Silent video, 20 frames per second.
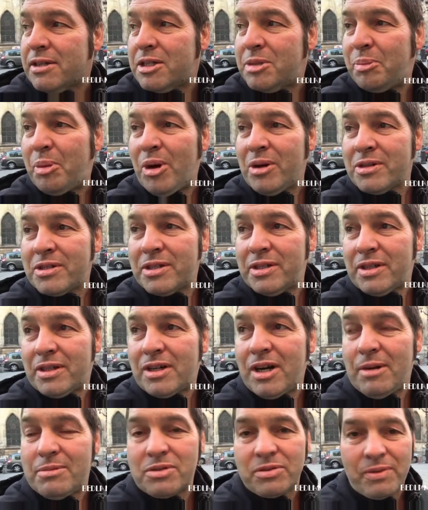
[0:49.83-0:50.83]
sponsor
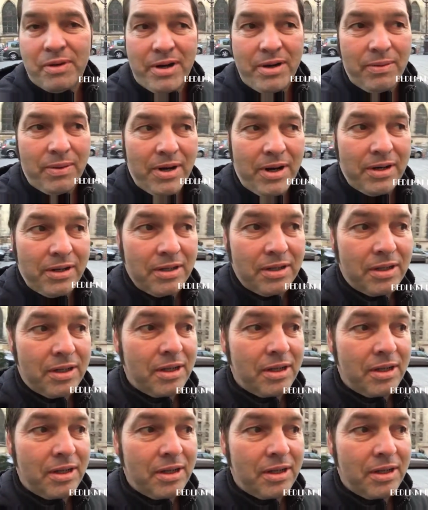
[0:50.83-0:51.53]
COP21